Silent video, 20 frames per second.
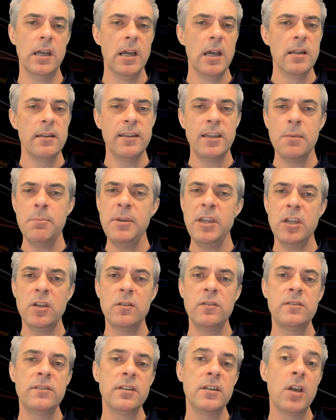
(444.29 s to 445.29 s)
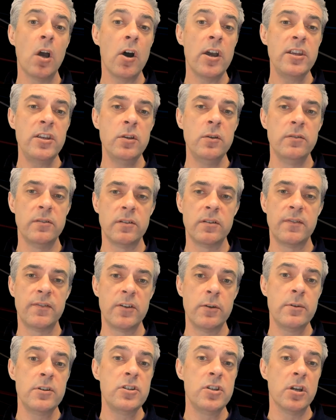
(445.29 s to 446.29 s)
that can be used to guide users through
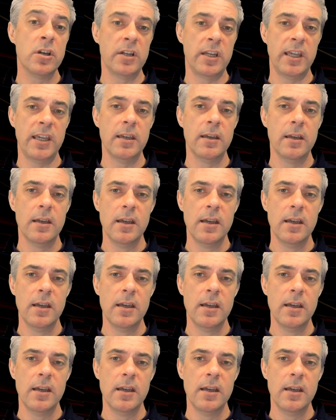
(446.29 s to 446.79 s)
a journey